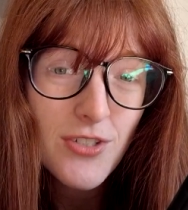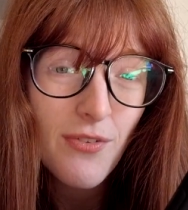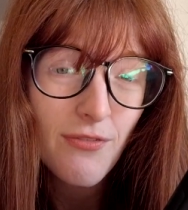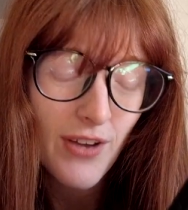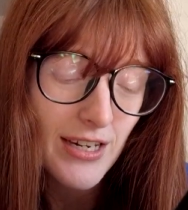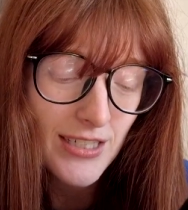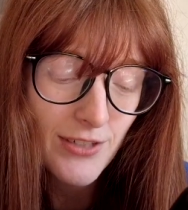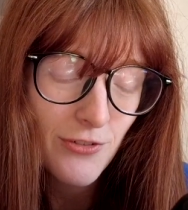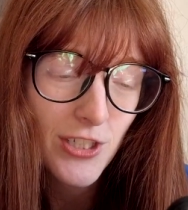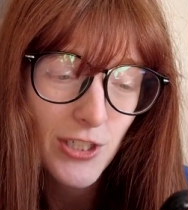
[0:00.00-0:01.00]
if I find it
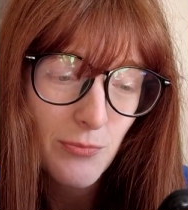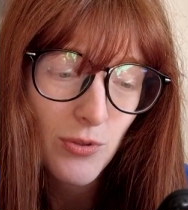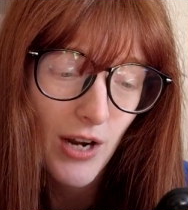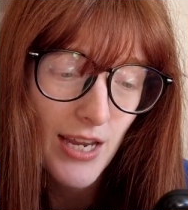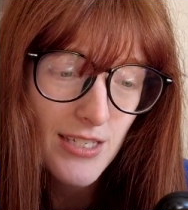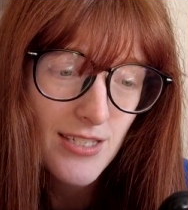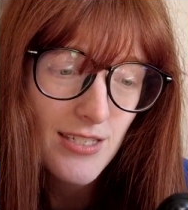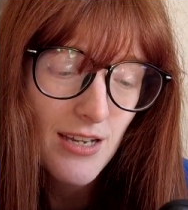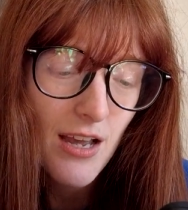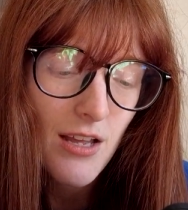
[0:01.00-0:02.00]
for a good price,
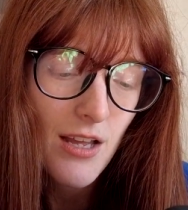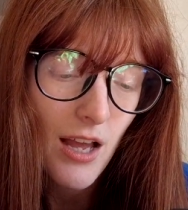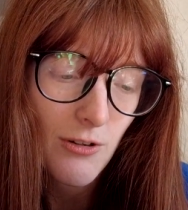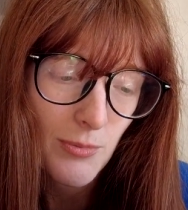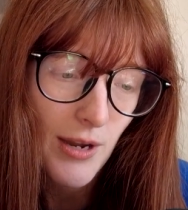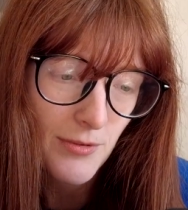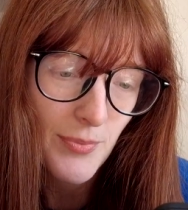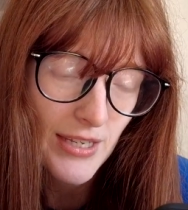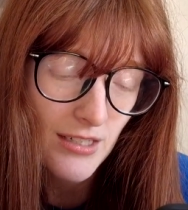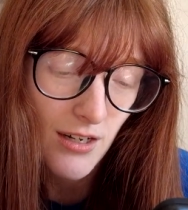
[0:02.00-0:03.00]
I will probably
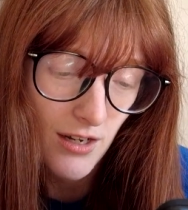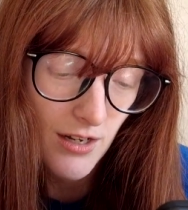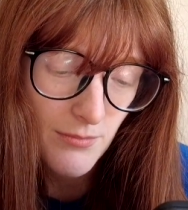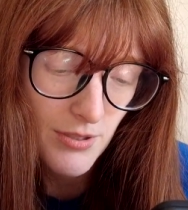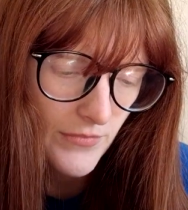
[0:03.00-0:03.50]
pick it up.